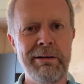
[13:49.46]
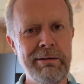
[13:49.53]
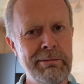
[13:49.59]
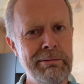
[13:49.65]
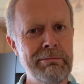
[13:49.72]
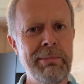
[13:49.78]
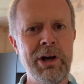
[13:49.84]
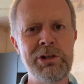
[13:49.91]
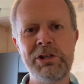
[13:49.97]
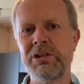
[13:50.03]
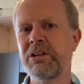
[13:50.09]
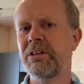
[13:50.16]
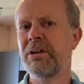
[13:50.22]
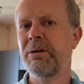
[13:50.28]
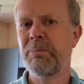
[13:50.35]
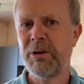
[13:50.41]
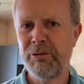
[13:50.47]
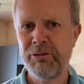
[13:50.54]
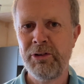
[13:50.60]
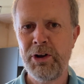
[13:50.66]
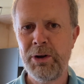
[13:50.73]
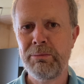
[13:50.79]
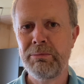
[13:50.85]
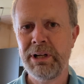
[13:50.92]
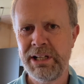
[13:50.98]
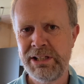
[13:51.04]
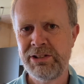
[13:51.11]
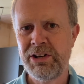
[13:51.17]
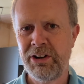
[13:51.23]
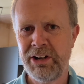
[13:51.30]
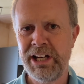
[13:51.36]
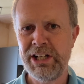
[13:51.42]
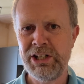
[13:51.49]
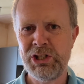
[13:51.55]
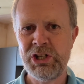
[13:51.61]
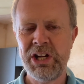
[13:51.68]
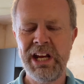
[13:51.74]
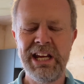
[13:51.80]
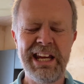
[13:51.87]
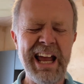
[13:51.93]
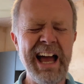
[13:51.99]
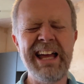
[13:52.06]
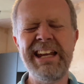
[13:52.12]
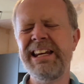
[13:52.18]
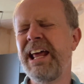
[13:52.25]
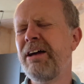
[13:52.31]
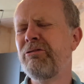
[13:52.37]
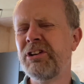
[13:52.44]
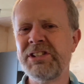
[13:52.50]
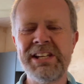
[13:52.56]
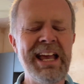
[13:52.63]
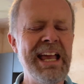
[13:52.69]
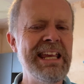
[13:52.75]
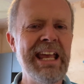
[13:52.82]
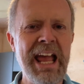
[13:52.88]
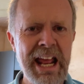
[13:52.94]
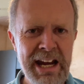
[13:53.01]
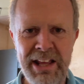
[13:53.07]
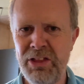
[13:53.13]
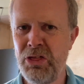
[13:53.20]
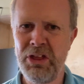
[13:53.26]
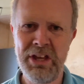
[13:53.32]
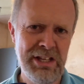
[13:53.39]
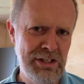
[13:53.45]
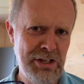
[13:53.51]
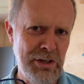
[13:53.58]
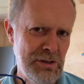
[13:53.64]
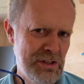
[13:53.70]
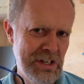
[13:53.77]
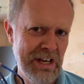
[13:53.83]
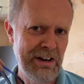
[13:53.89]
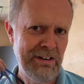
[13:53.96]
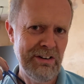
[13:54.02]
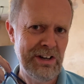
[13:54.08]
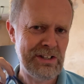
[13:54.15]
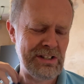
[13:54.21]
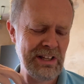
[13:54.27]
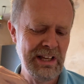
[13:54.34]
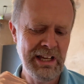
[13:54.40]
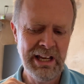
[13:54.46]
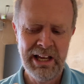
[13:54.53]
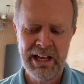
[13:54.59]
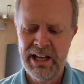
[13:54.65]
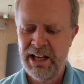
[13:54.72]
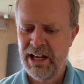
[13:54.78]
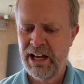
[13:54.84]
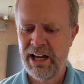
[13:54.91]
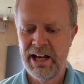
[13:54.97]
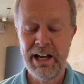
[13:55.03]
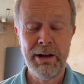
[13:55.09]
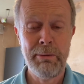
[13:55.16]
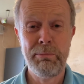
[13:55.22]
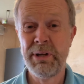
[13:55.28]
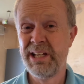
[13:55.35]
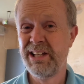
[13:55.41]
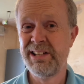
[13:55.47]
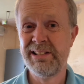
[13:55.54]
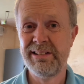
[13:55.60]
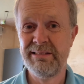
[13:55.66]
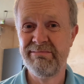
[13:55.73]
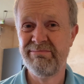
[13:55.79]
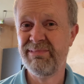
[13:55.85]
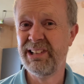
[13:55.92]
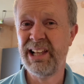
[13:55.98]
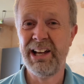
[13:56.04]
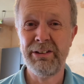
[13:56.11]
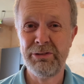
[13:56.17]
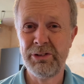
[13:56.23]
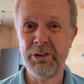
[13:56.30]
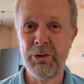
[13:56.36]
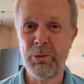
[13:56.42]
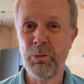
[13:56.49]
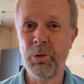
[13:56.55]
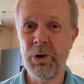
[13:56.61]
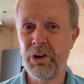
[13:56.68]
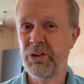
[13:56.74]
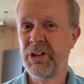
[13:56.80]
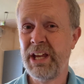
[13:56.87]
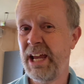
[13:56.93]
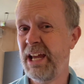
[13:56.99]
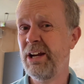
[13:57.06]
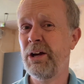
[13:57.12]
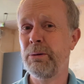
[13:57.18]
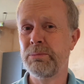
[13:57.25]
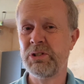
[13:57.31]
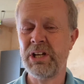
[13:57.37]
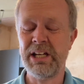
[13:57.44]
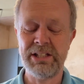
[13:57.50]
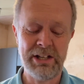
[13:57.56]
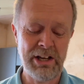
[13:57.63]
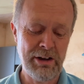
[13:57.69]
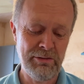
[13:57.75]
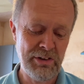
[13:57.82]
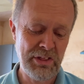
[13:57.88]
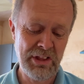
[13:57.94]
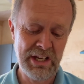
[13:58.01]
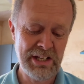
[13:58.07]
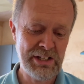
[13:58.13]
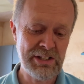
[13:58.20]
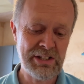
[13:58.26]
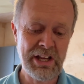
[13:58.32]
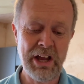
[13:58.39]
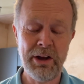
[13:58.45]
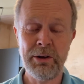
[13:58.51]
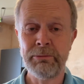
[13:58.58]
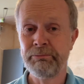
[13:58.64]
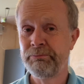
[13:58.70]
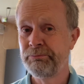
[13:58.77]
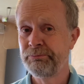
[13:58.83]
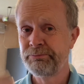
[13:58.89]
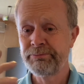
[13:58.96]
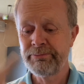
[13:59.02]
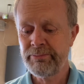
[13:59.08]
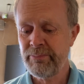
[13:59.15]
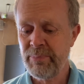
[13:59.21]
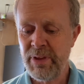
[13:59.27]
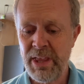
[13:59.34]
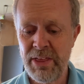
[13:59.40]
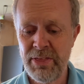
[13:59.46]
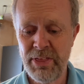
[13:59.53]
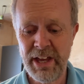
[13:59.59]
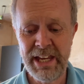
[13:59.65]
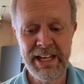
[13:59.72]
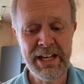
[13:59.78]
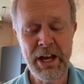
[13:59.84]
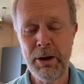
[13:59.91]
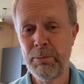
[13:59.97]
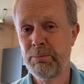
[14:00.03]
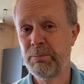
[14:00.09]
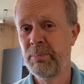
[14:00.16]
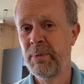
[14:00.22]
Most of them are firmly tongue-in-cheek. I never take anything too seriously because life's not worth getting upset over things. So there you go.